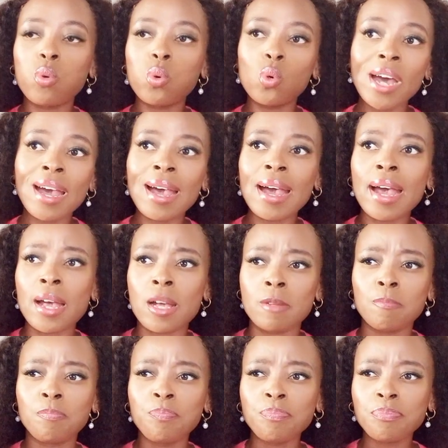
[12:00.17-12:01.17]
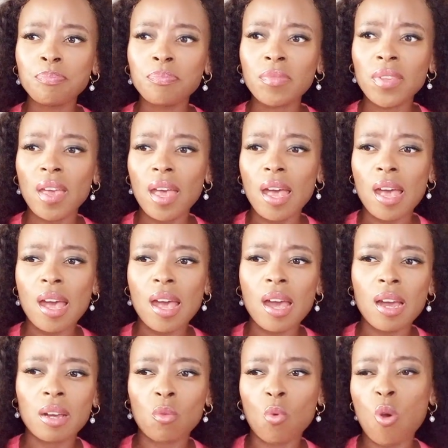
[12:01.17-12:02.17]
who are
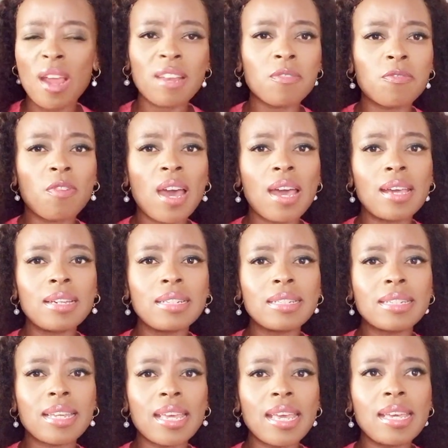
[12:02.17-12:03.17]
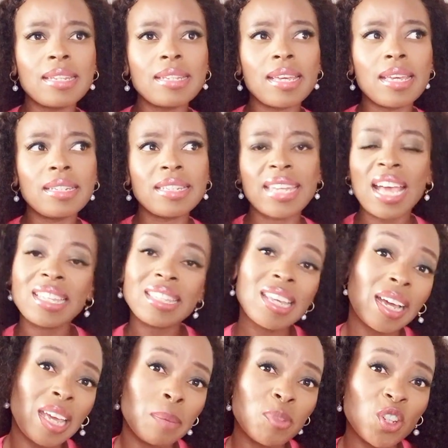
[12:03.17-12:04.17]
qualified in data
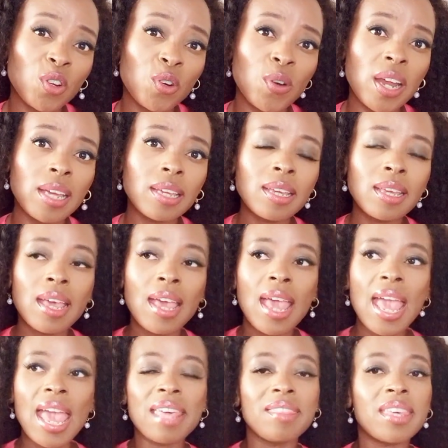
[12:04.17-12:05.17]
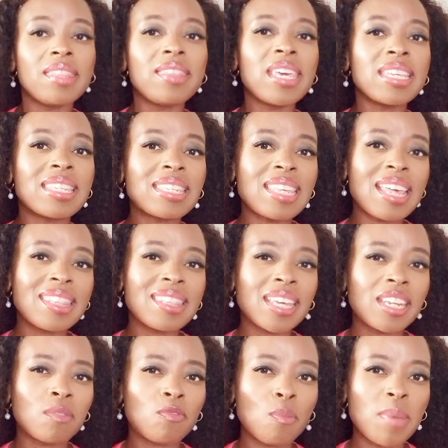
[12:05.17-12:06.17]
capturing, and then they send that
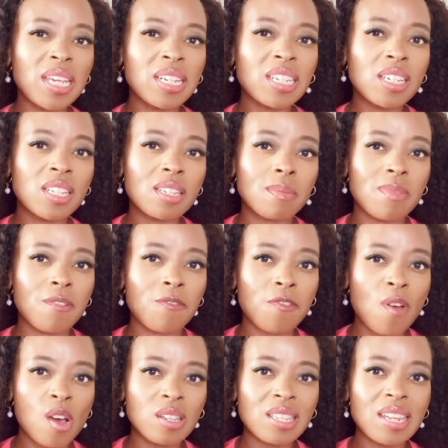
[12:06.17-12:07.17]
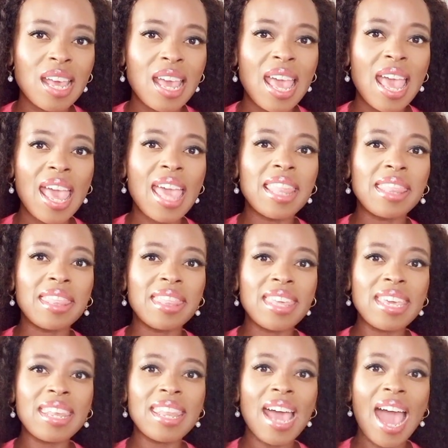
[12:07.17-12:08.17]
information to me first, and
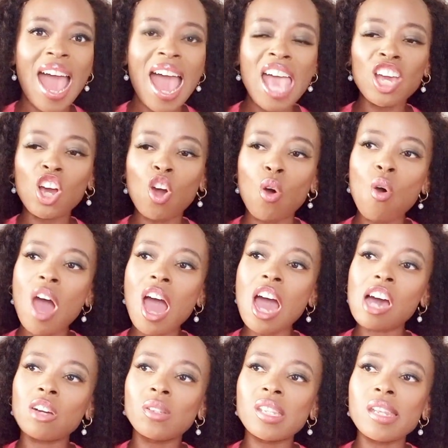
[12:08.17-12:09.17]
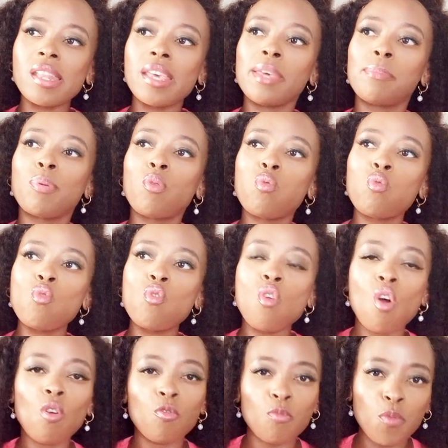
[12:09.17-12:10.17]
then I go out in a pool
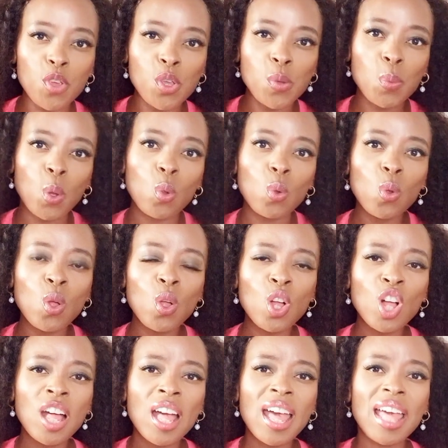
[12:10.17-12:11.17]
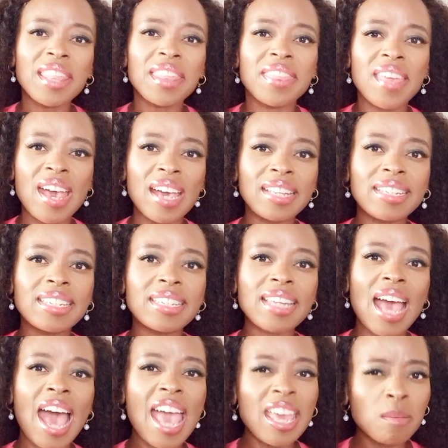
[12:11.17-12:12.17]
of people that
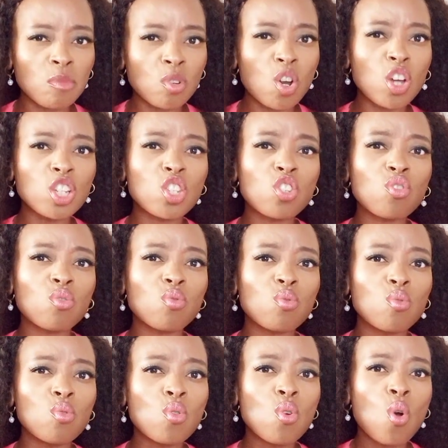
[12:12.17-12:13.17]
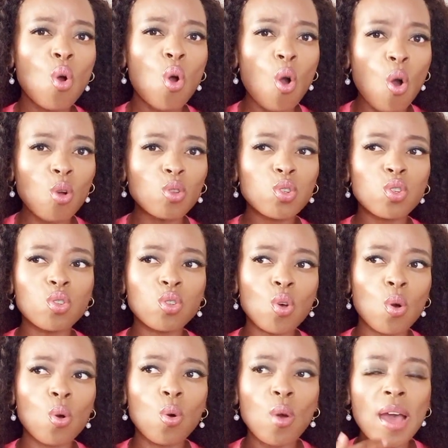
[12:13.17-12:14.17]
I am going to
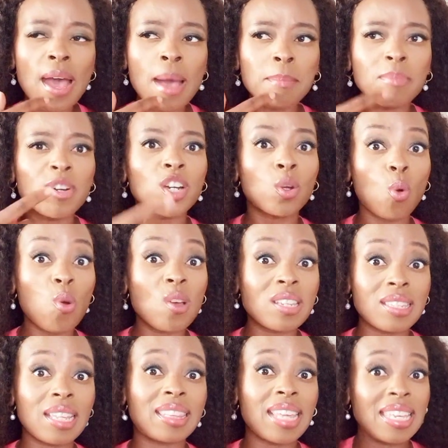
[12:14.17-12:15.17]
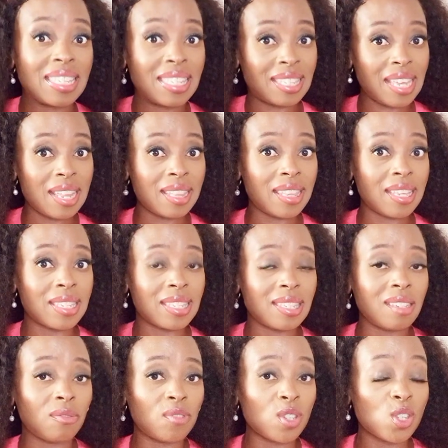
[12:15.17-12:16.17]
also request that they send their
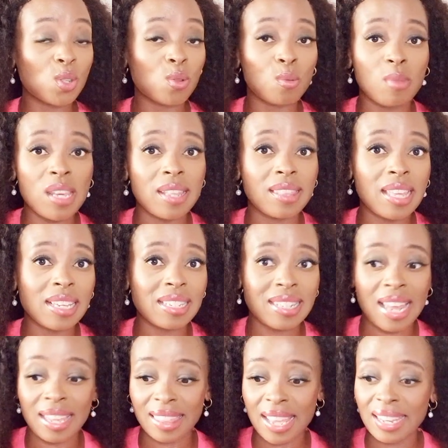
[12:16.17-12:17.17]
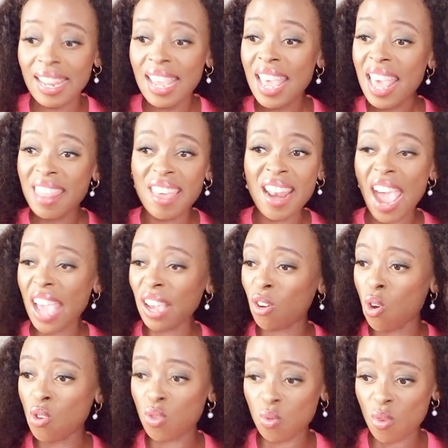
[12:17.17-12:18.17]
CVs to me and things like that. Then I
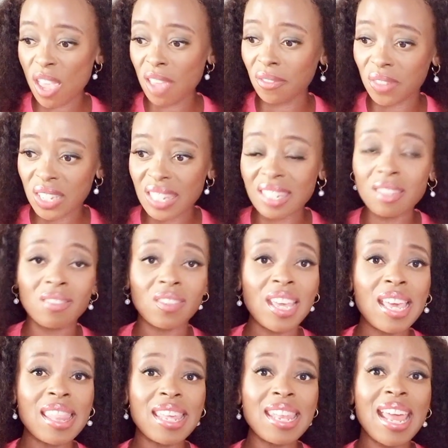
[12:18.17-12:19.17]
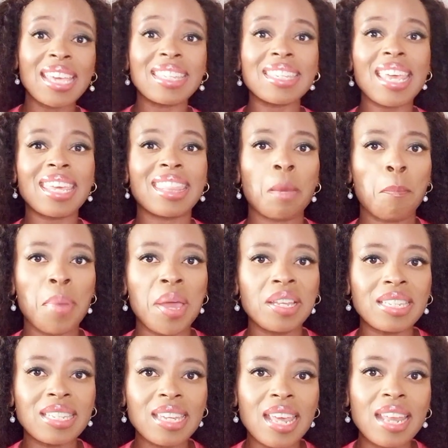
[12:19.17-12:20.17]
go through every CV and then I take the
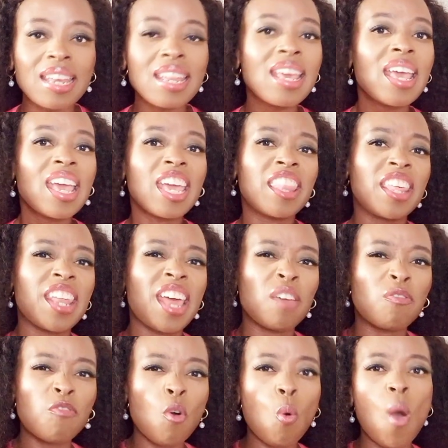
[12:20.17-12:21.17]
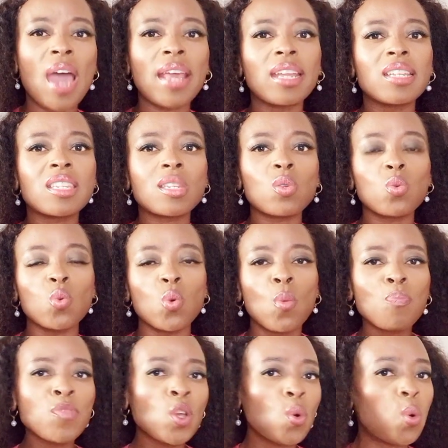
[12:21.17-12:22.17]
best 10 and then I forward it to
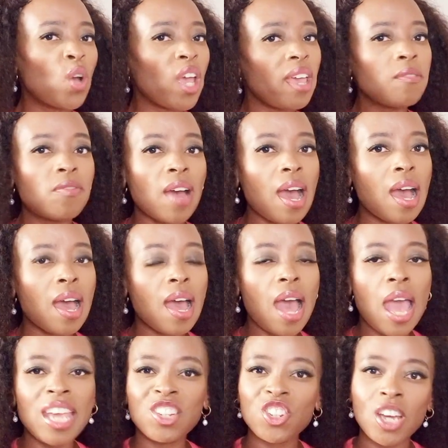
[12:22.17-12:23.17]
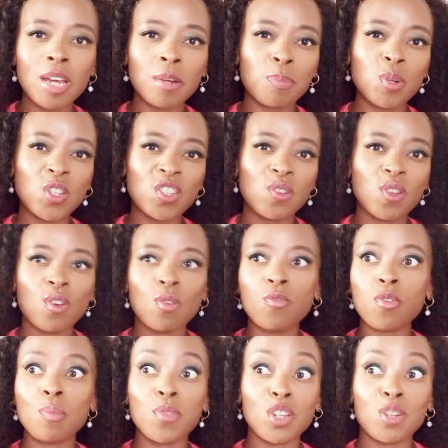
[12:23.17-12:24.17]
whoever HR personnel
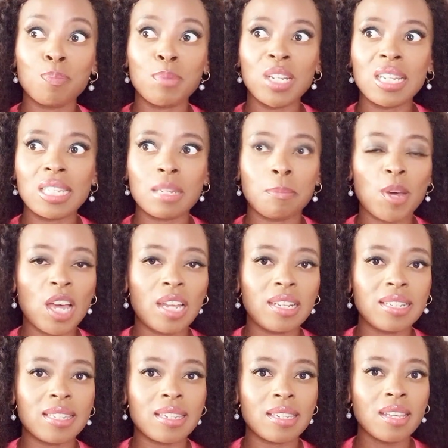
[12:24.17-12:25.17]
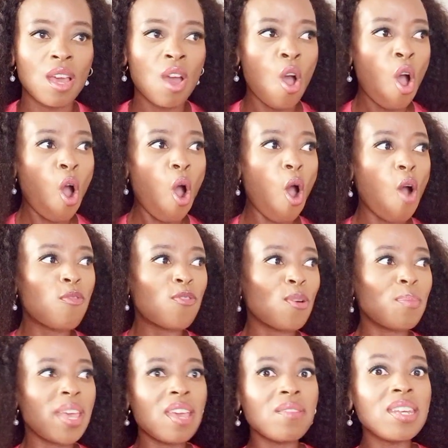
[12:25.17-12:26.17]
from the municipality or
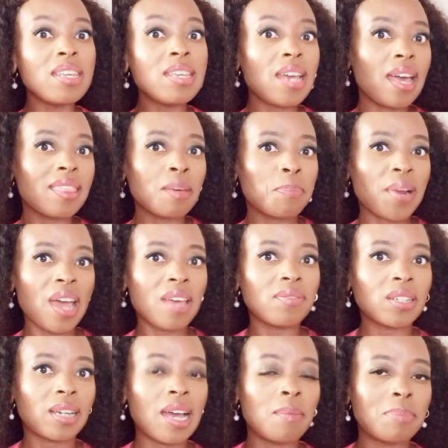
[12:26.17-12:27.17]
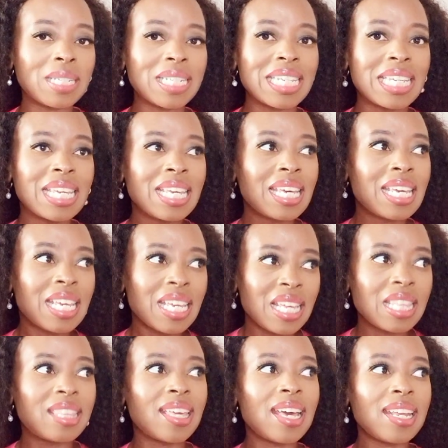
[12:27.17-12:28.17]
from any other private company.
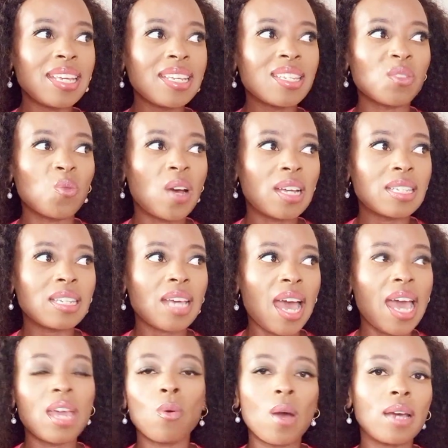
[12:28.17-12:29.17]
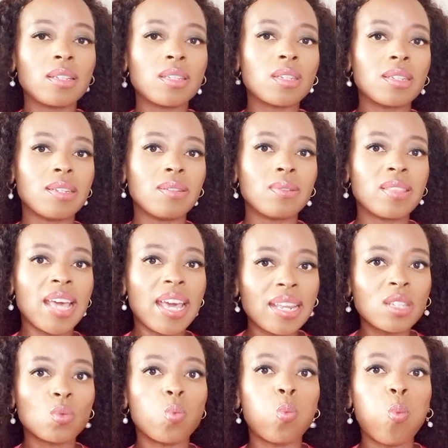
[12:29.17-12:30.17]
That is what I want to do. That
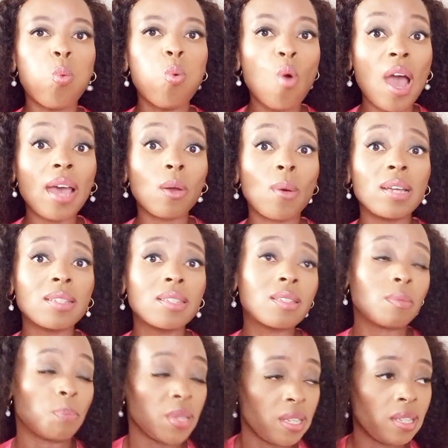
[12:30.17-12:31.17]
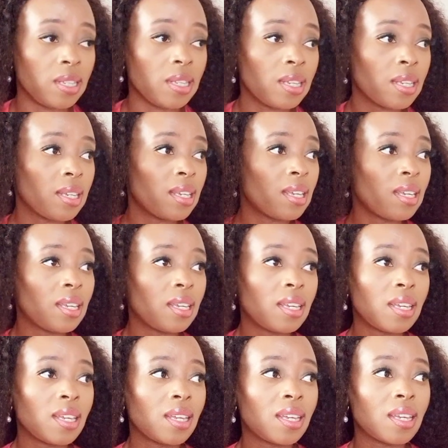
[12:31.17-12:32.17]
is who I want to be.
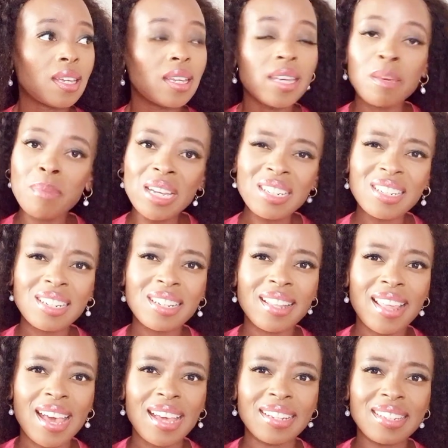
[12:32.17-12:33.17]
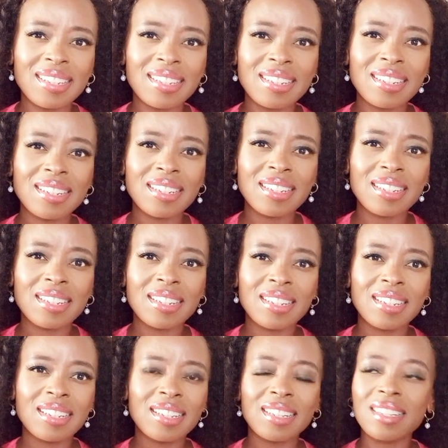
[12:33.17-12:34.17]
Imagine that.
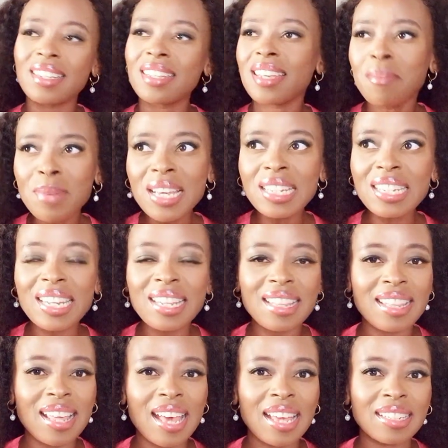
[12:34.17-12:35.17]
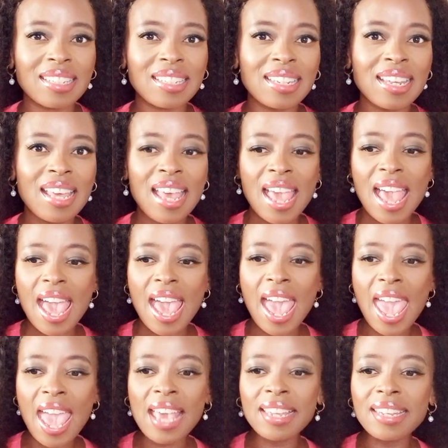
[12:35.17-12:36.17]
Imagine that.
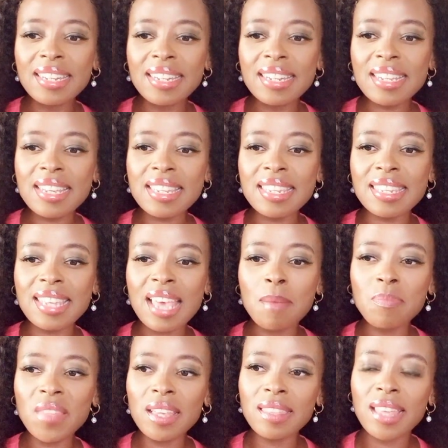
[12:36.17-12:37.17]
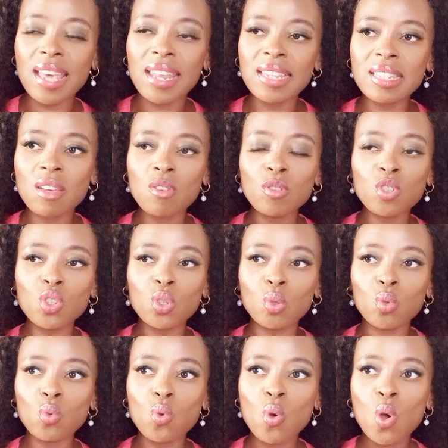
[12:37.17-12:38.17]
And something that is going
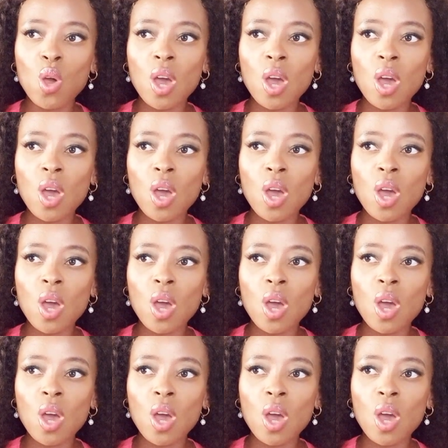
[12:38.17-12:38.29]
to